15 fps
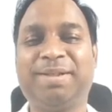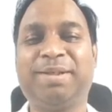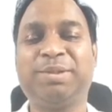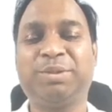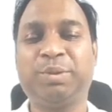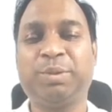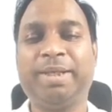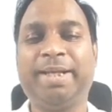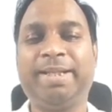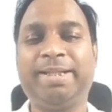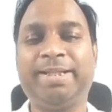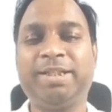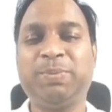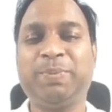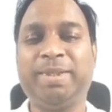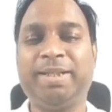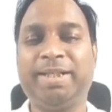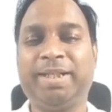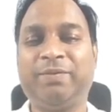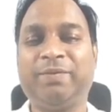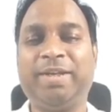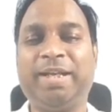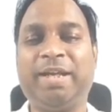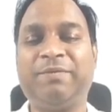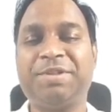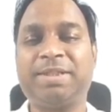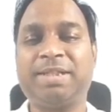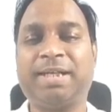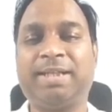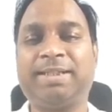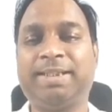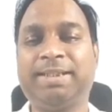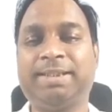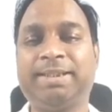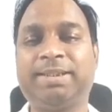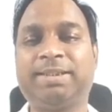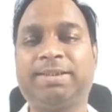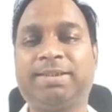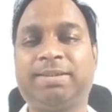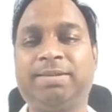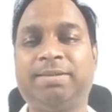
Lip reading: So in this period, we have started this